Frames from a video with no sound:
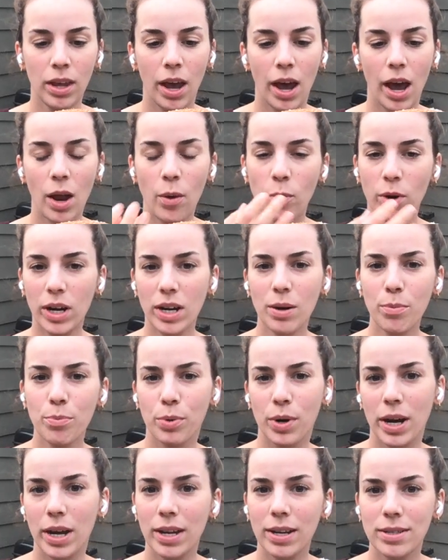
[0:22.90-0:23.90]
And we're going to
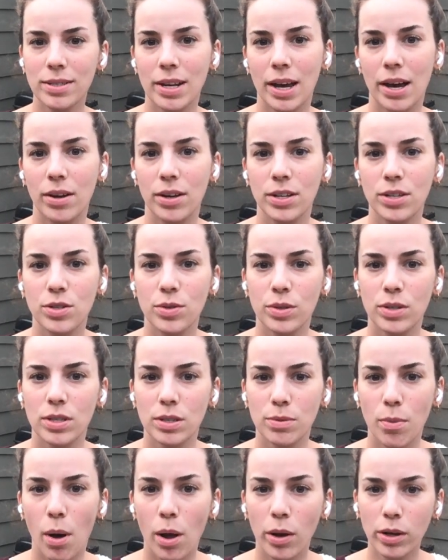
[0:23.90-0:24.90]
break it down into
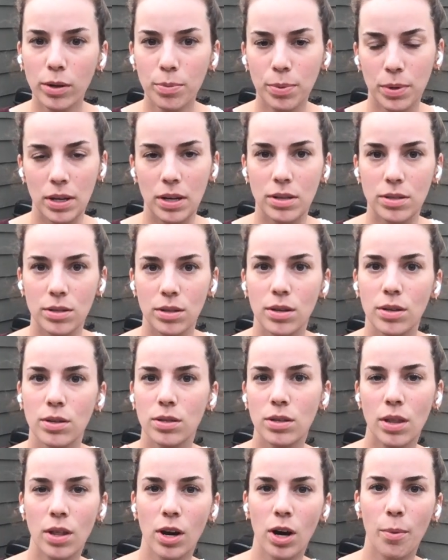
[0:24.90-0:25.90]
smaller
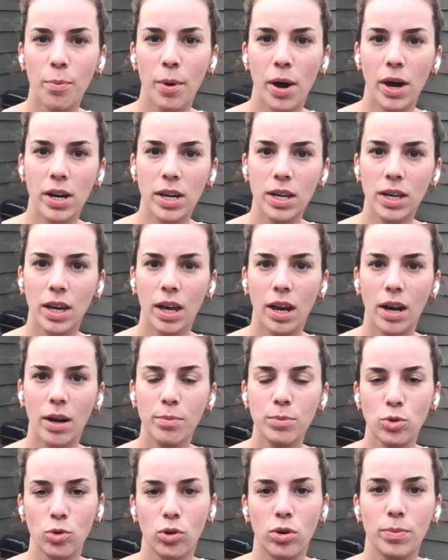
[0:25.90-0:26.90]
pieces so that our body can
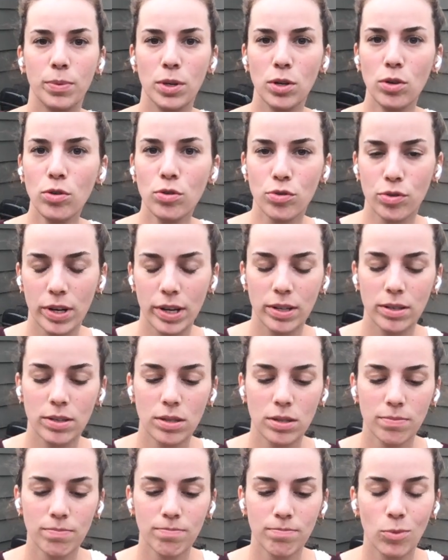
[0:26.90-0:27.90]
absorb the
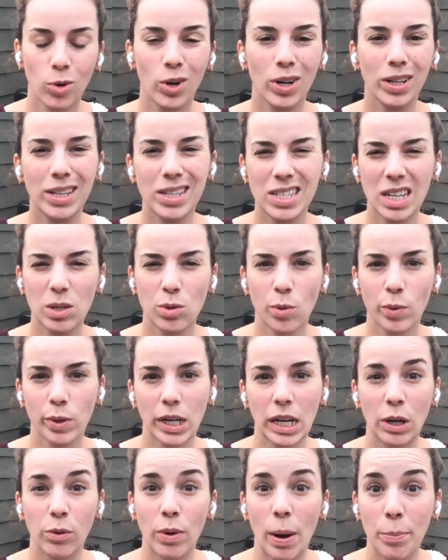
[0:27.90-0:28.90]
nutrients, or at least that's what we're
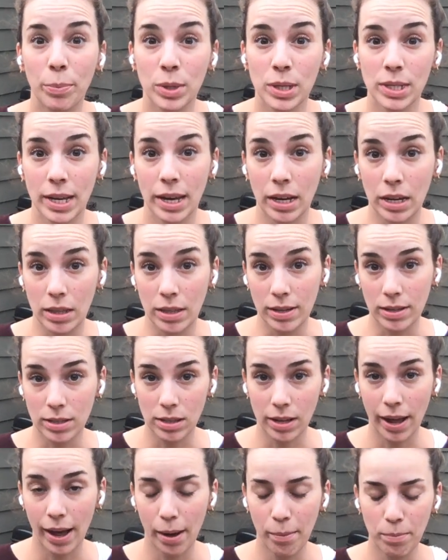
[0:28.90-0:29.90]
going to represent in this
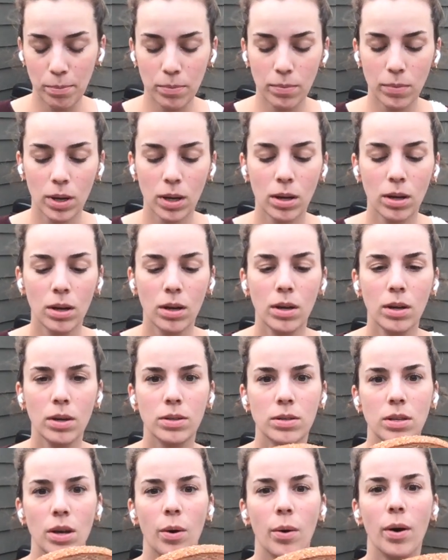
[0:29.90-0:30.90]
lab.
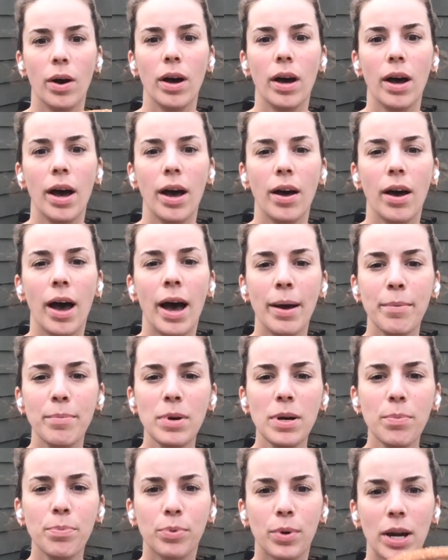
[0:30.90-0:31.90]
So I'm
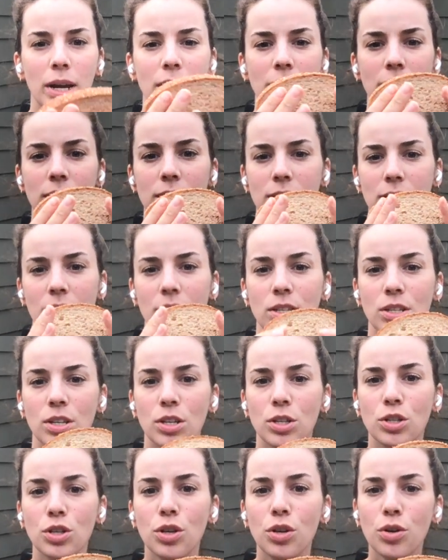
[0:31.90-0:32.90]
going to break this into
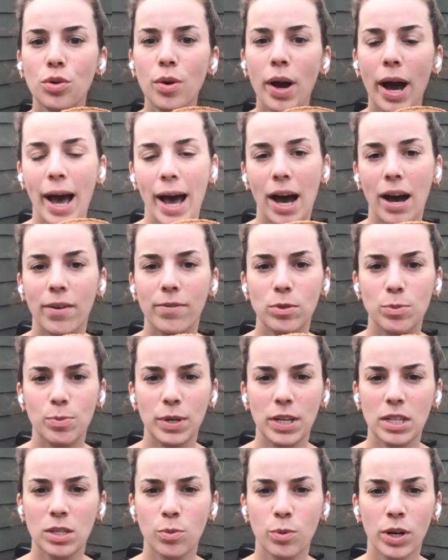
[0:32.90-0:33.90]
two halves
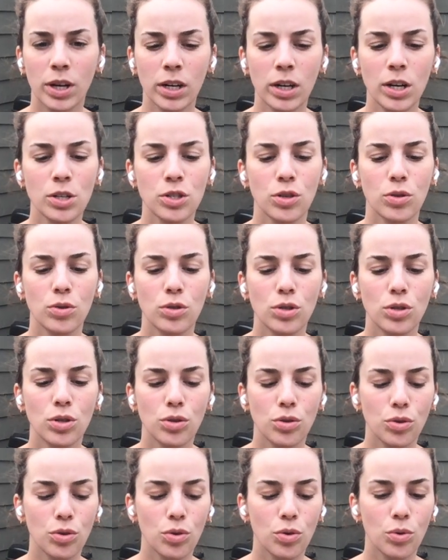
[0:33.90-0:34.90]
because we're going to do
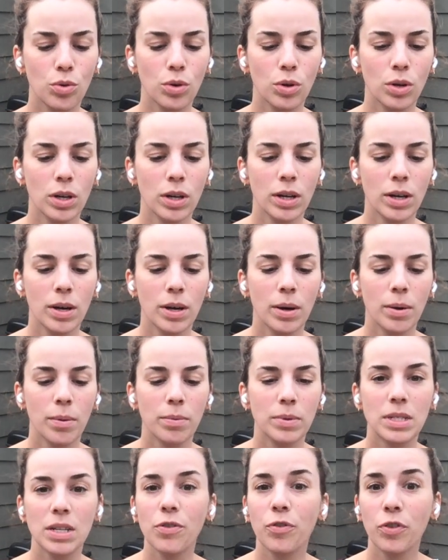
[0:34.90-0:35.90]
two
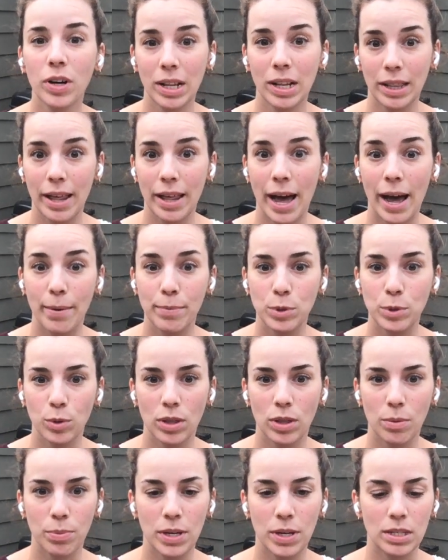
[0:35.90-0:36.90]
different labs
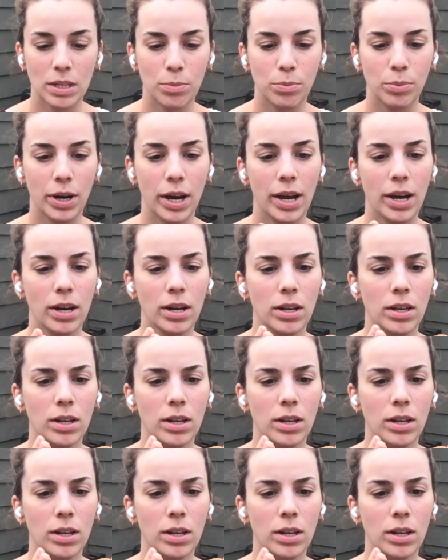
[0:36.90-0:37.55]
with a piece of bread.